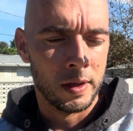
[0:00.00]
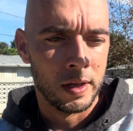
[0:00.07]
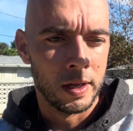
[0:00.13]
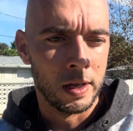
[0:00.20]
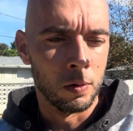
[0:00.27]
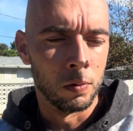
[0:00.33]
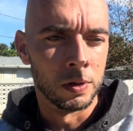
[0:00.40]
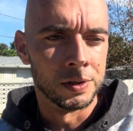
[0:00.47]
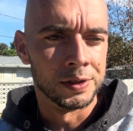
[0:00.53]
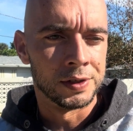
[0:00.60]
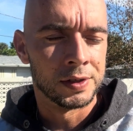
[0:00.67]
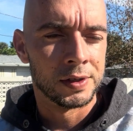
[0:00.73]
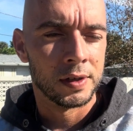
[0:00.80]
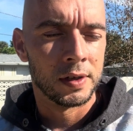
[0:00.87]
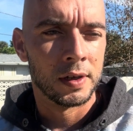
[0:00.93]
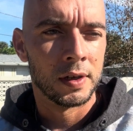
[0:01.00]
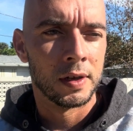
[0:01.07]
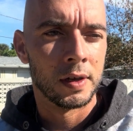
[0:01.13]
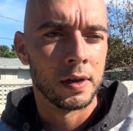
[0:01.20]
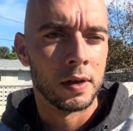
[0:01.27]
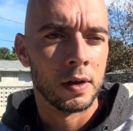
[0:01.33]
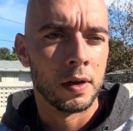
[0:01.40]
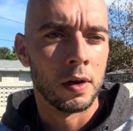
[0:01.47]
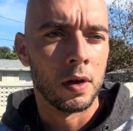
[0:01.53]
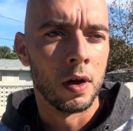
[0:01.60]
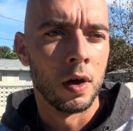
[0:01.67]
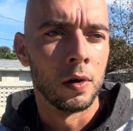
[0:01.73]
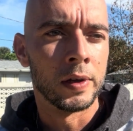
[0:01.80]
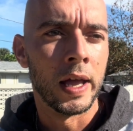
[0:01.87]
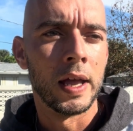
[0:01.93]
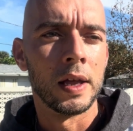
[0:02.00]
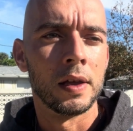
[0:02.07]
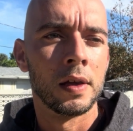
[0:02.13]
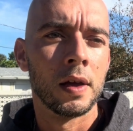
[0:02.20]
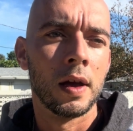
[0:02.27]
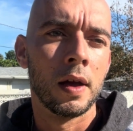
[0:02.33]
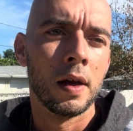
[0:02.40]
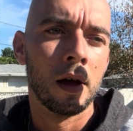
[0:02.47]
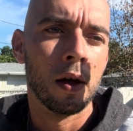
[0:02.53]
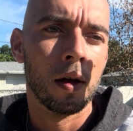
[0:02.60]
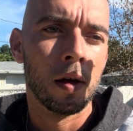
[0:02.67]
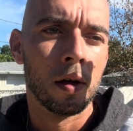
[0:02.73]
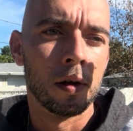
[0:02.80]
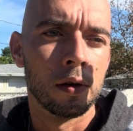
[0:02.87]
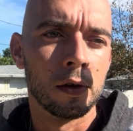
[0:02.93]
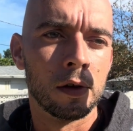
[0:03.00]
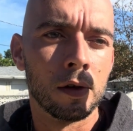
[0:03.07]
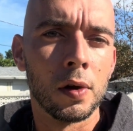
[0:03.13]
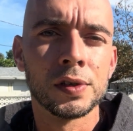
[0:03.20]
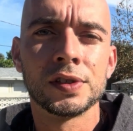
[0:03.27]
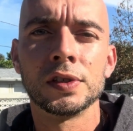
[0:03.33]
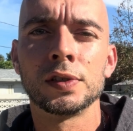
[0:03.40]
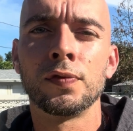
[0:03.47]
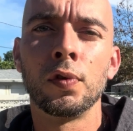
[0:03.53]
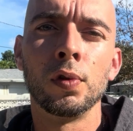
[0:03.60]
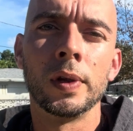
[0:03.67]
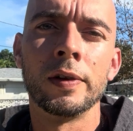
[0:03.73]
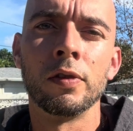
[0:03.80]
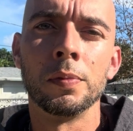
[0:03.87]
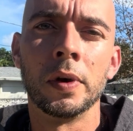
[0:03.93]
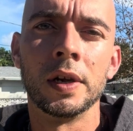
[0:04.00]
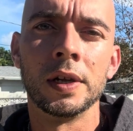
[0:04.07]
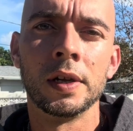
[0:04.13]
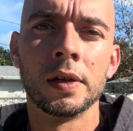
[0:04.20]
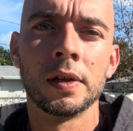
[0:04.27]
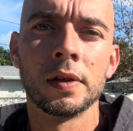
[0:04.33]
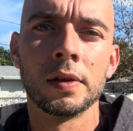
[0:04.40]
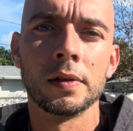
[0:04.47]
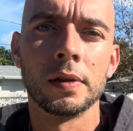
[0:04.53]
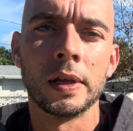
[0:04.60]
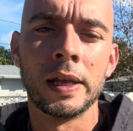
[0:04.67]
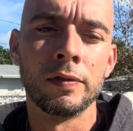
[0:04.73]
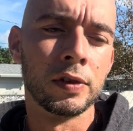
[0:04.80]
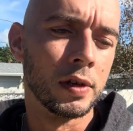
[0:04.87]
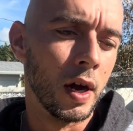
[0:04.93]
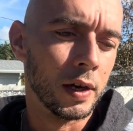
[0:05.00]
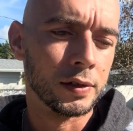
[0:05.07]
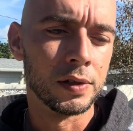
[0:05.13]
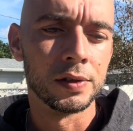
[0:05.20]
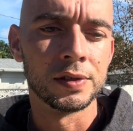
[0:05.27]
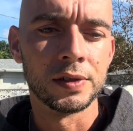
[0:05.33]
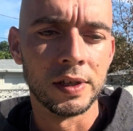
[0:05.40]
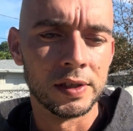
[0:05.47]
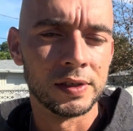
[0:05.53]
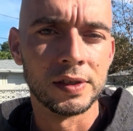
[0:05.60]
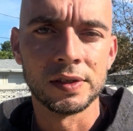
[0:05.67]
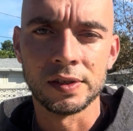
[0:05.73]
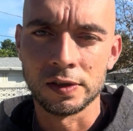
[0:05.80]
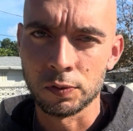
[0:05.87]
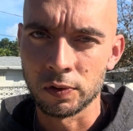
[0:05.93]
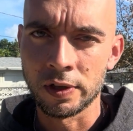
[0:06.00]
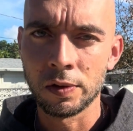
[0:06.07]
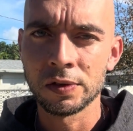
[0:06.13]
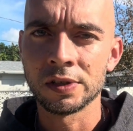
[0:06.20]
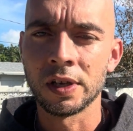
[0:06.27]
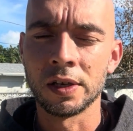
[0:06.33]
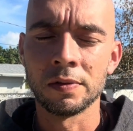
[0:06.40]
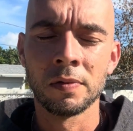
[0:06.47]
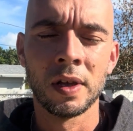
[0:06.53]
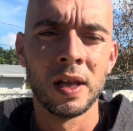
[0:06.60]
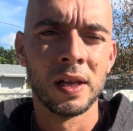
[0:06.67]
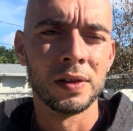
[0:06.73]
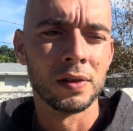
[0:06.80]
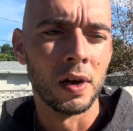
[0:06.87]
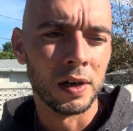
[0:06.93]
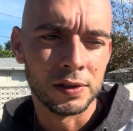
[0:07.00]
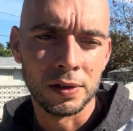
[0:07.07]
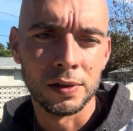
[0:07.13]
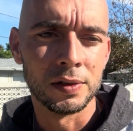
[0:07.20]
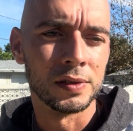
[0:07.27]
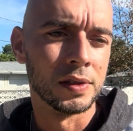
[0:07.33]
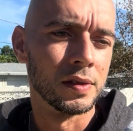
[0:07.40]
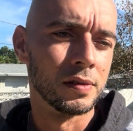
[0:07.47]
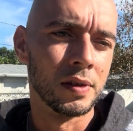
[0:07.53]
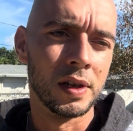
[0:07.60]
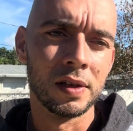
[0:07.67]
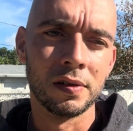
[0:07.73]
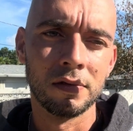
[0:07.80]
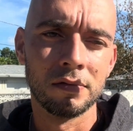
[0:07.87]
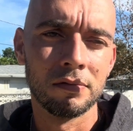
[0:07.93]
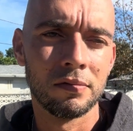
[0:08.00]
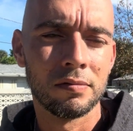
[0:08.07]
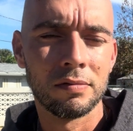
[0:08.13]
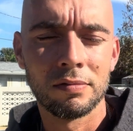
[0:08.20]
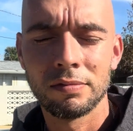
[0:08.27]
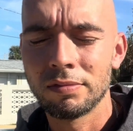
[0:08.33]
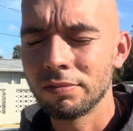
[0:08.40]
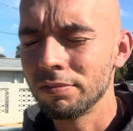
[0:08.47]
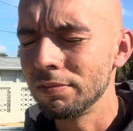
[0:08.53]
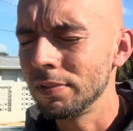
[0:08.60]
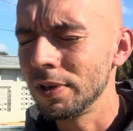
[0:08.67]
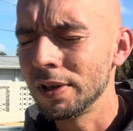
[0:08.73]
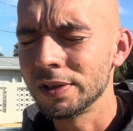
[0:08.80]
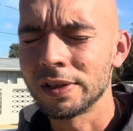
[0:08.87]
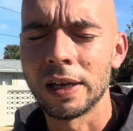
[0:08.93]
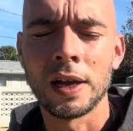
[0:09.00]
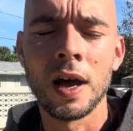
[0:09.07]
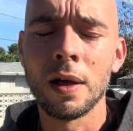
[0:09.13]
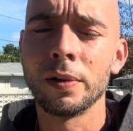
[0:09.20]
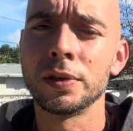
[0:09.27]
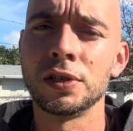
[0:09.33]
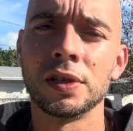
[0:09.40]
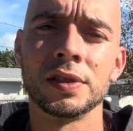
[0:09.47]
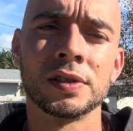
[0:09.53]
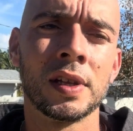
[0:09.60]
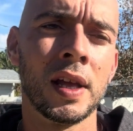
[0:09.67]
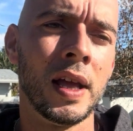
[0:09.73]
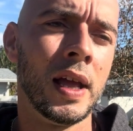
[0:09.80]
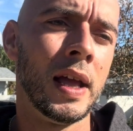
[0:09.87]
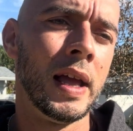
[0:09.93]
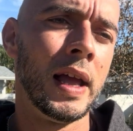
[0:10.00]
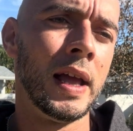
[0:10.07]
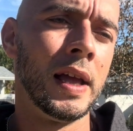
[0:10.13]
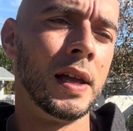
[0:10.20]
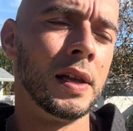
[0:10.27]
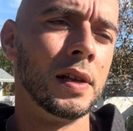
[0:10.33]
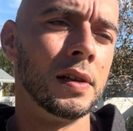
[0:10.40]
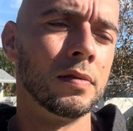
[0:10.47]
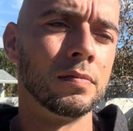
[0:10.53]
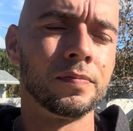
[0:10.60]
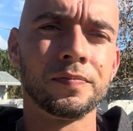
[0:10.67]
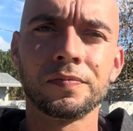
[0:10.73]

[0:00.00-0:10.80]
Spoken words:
It was, okay, narcissists fool everybody, even doctors, this, what they were saying. Doctors and psychologists, and